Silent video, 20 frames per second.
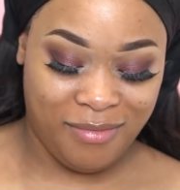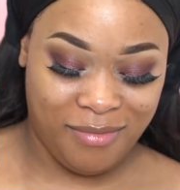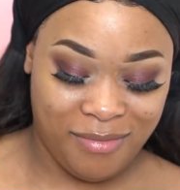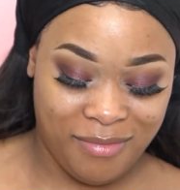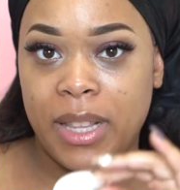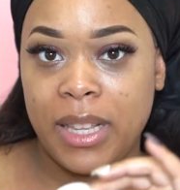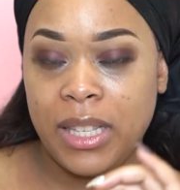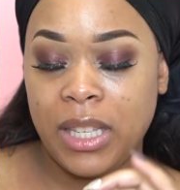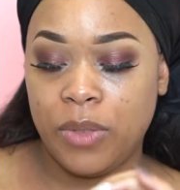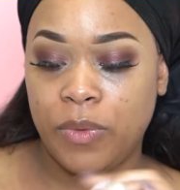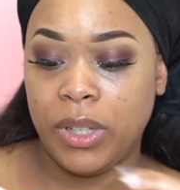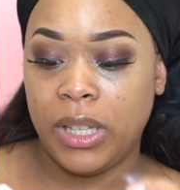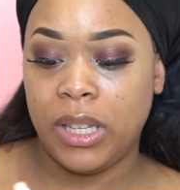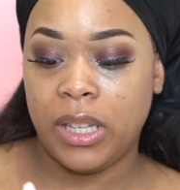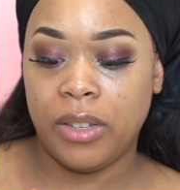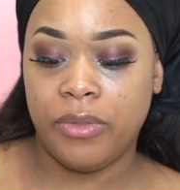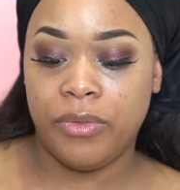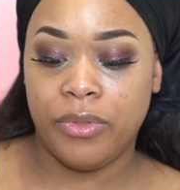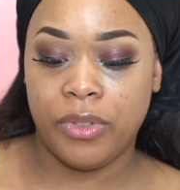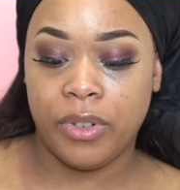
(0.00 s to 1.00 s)
This is really
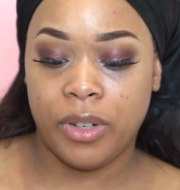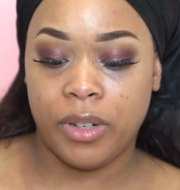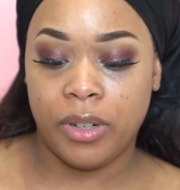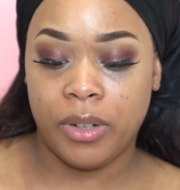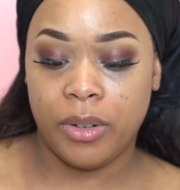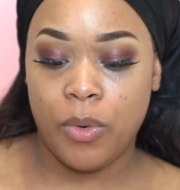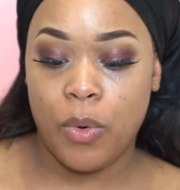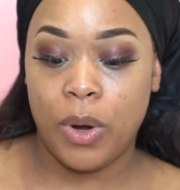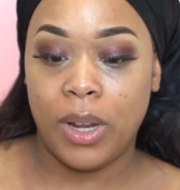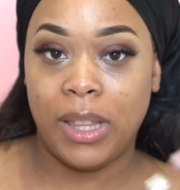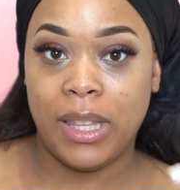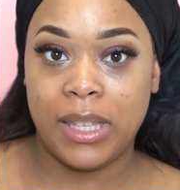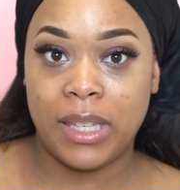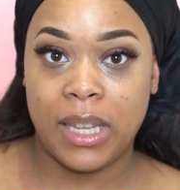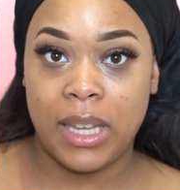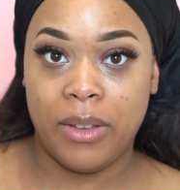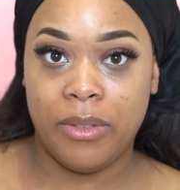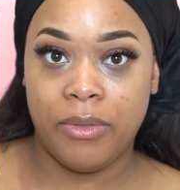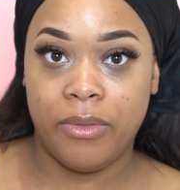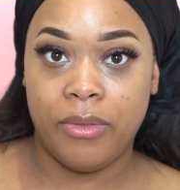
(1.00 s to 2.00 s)
good for oily
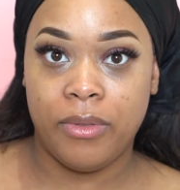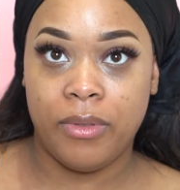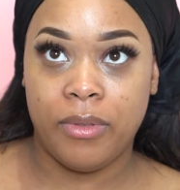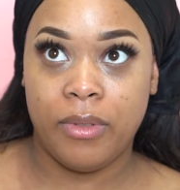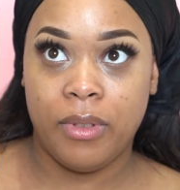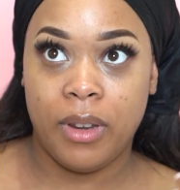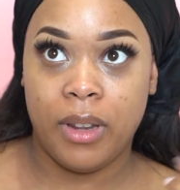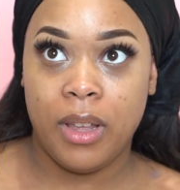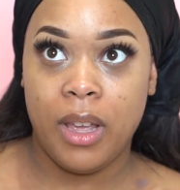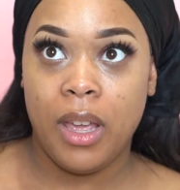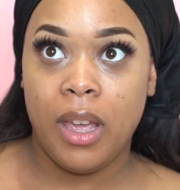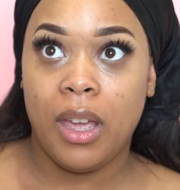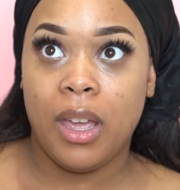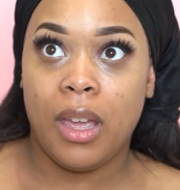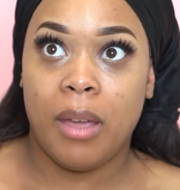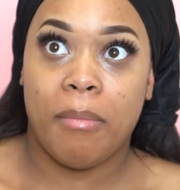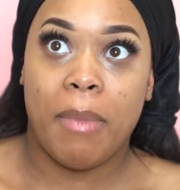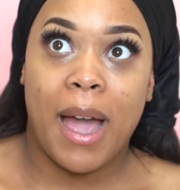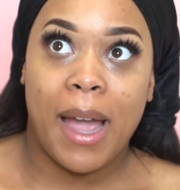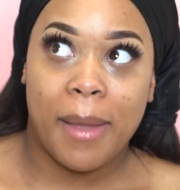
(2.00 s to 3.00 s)
skin,
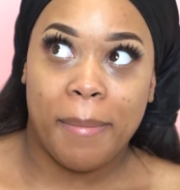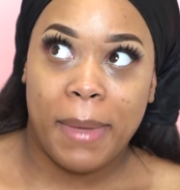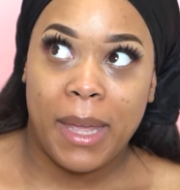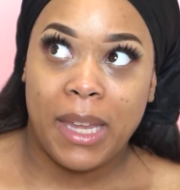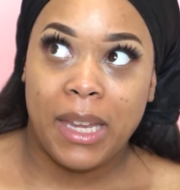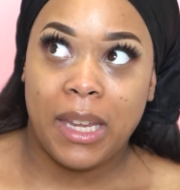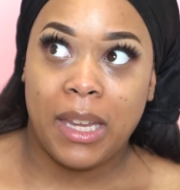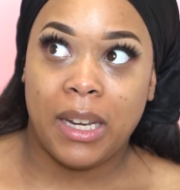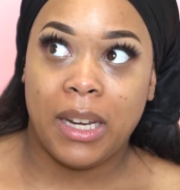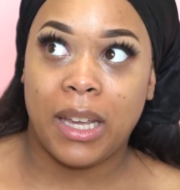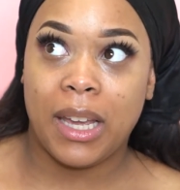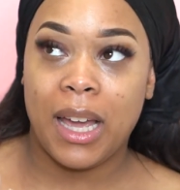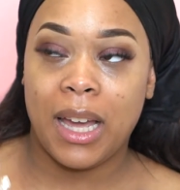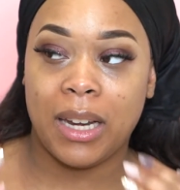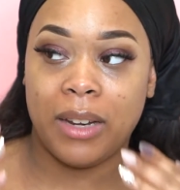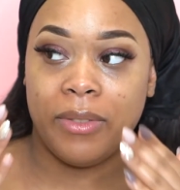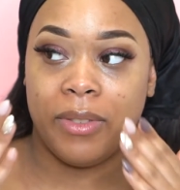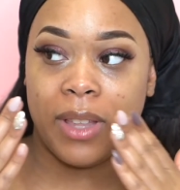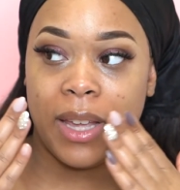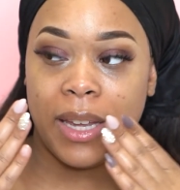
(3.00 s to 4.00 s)
in my opinion. It
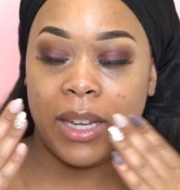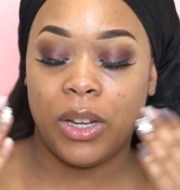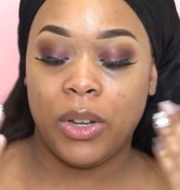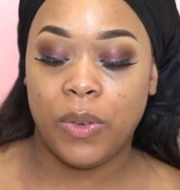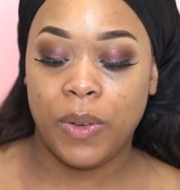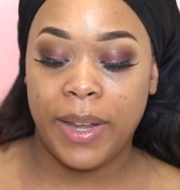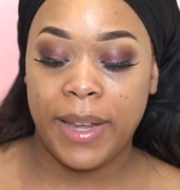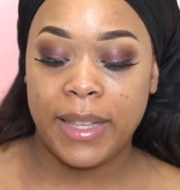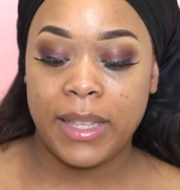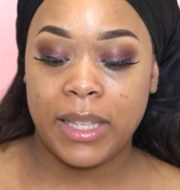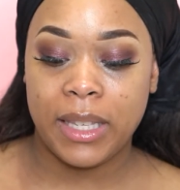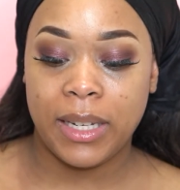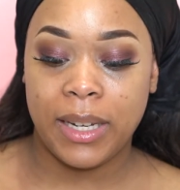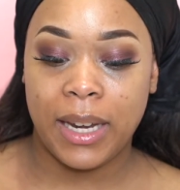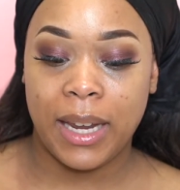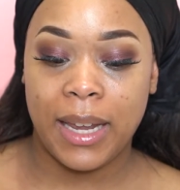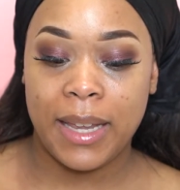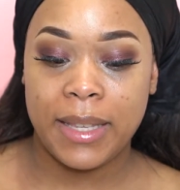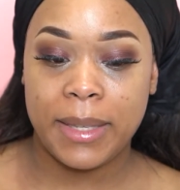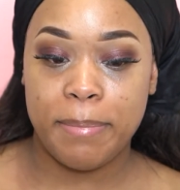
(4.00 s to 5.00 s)
kind of like creates a
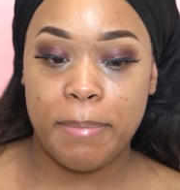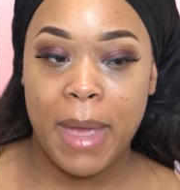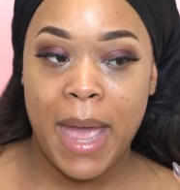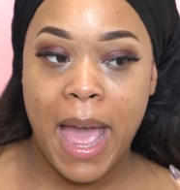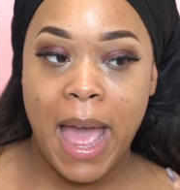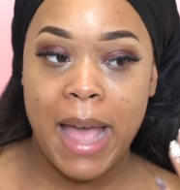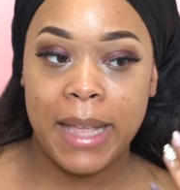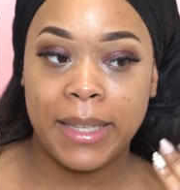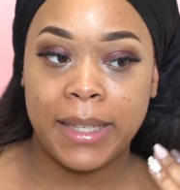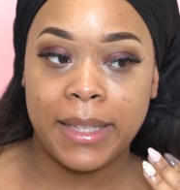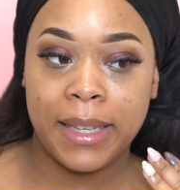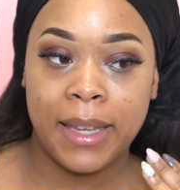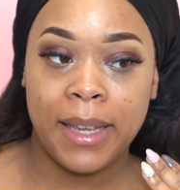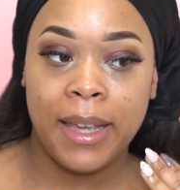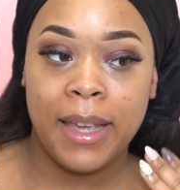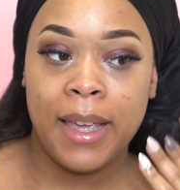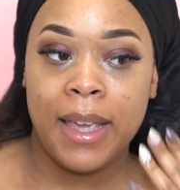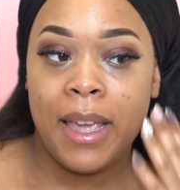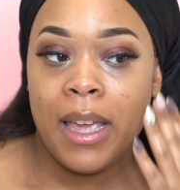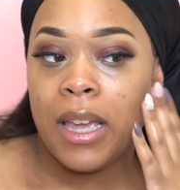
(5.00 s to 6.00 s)
nice
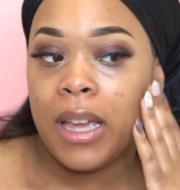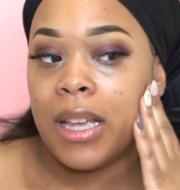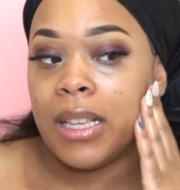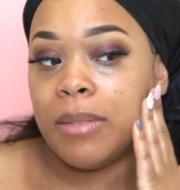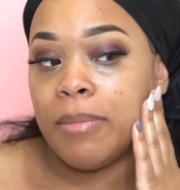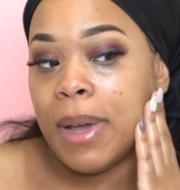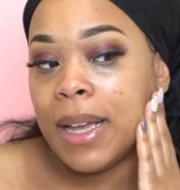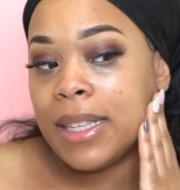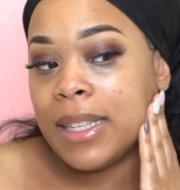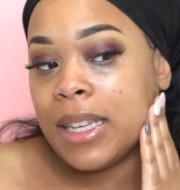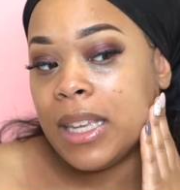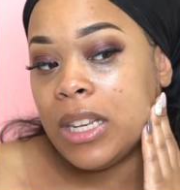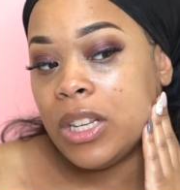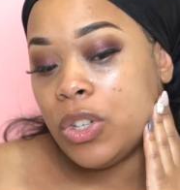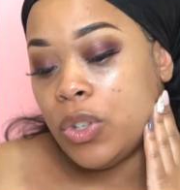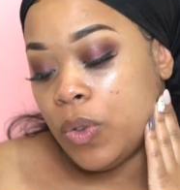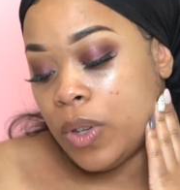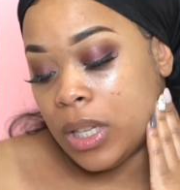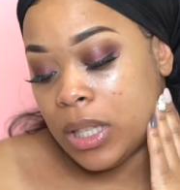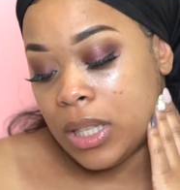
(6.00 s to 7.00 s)
mask. Because my skin,
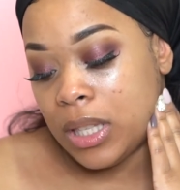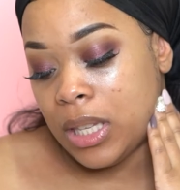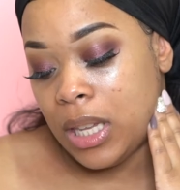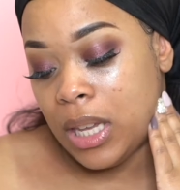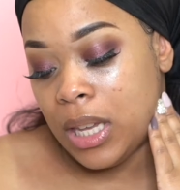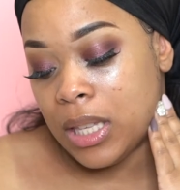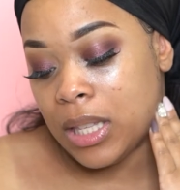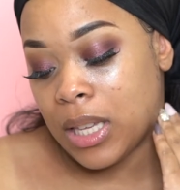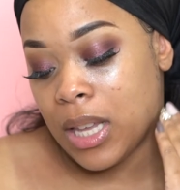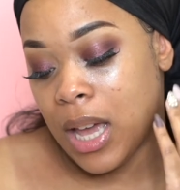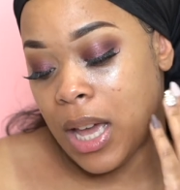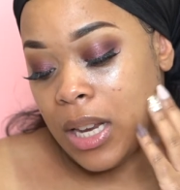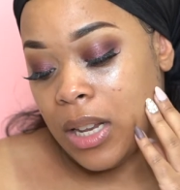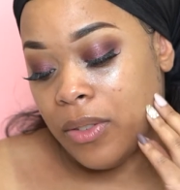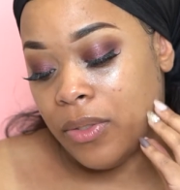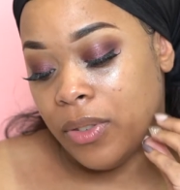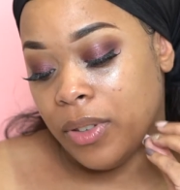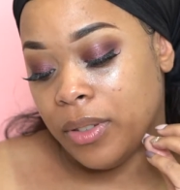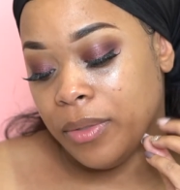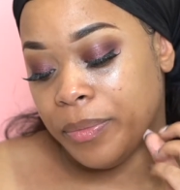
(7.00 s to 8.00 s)
as you can see, it's kind
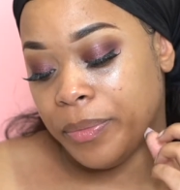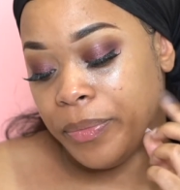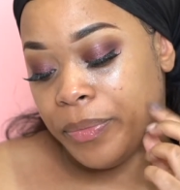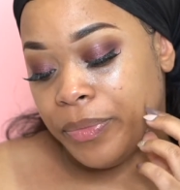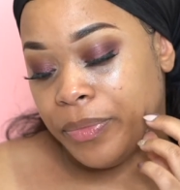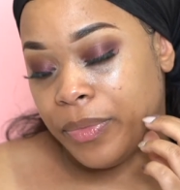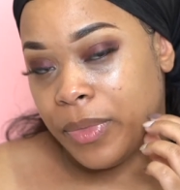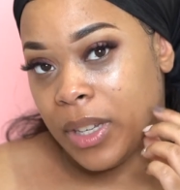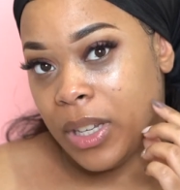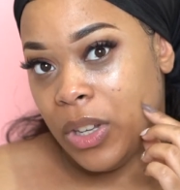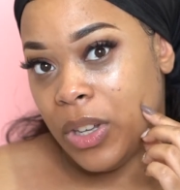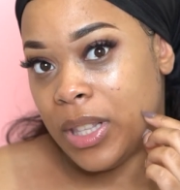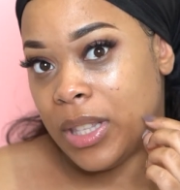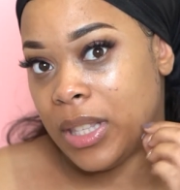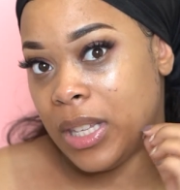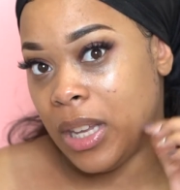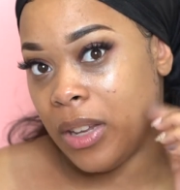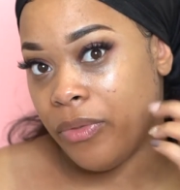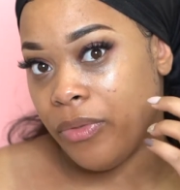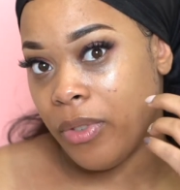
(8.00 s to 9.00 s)
of, you can
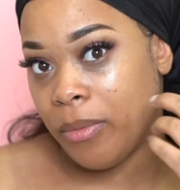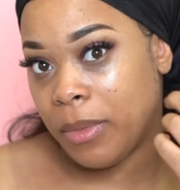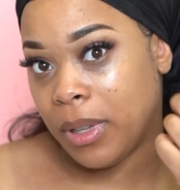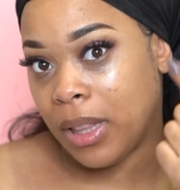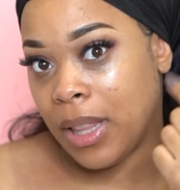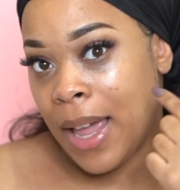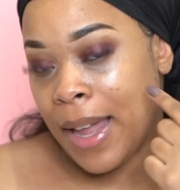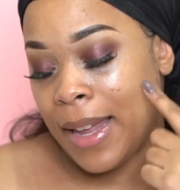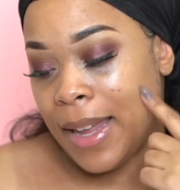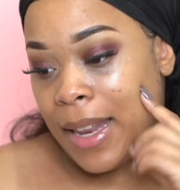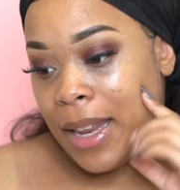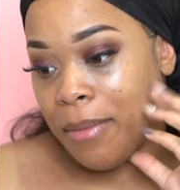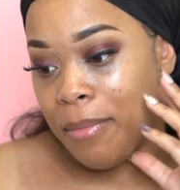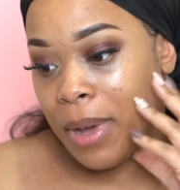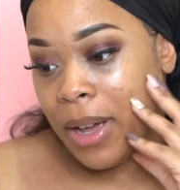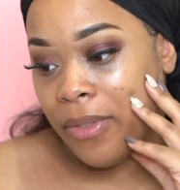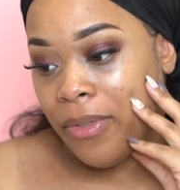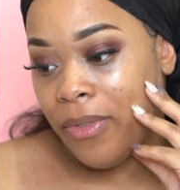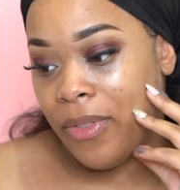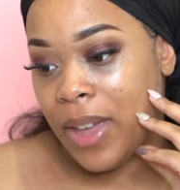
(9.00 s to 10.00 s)
see it from the light hitting
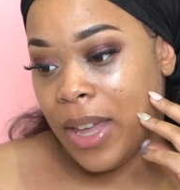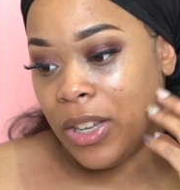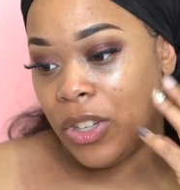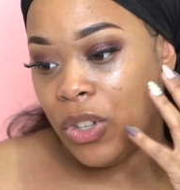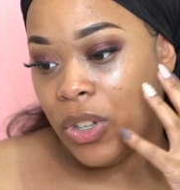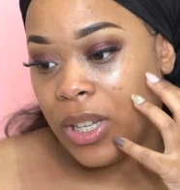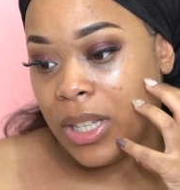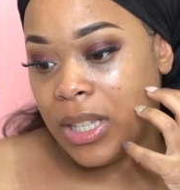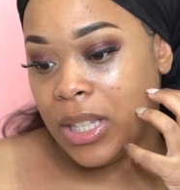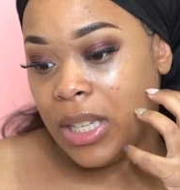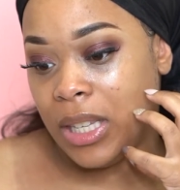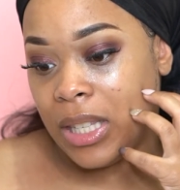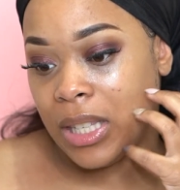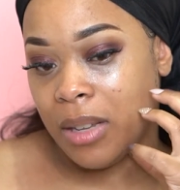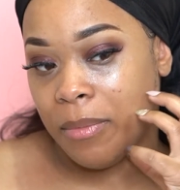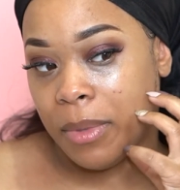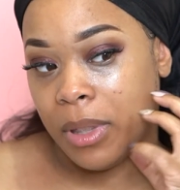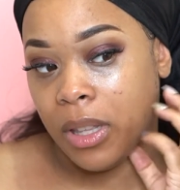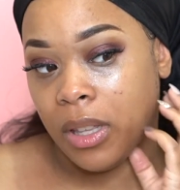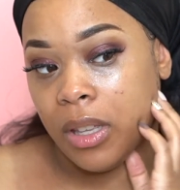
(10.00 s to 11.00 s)
my face. You can see
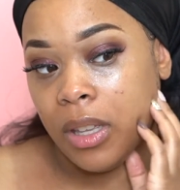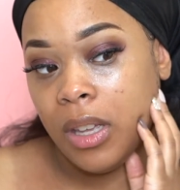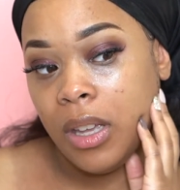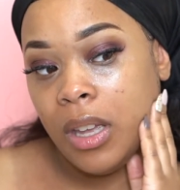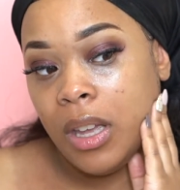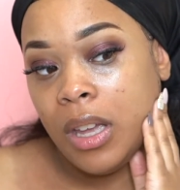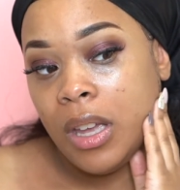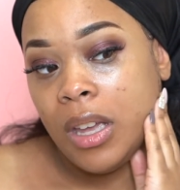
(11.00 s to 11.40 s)
some of the,